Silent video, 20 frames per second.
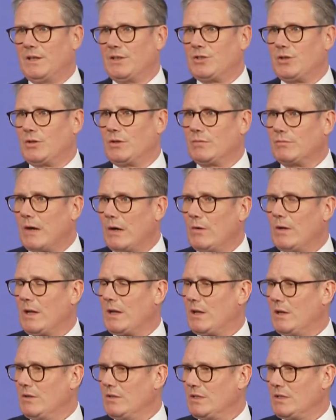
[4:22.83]
to the roller
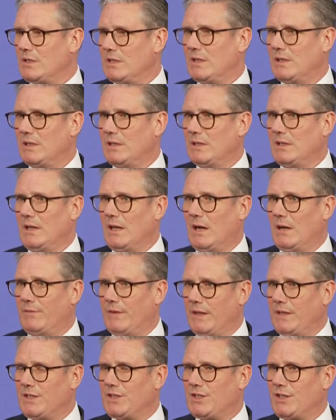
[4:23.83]
coaster of
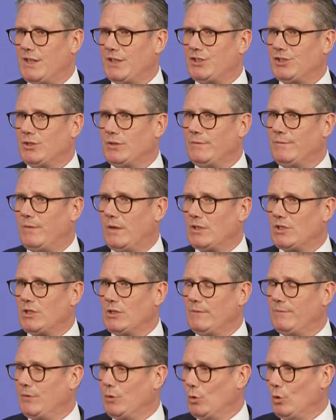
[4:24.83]
international
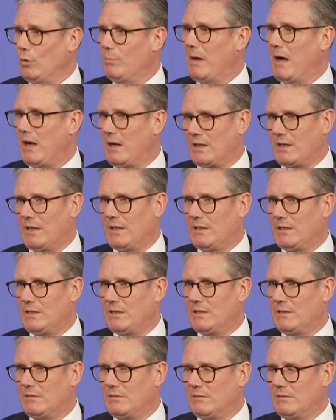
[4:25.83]
fossil fuel markets,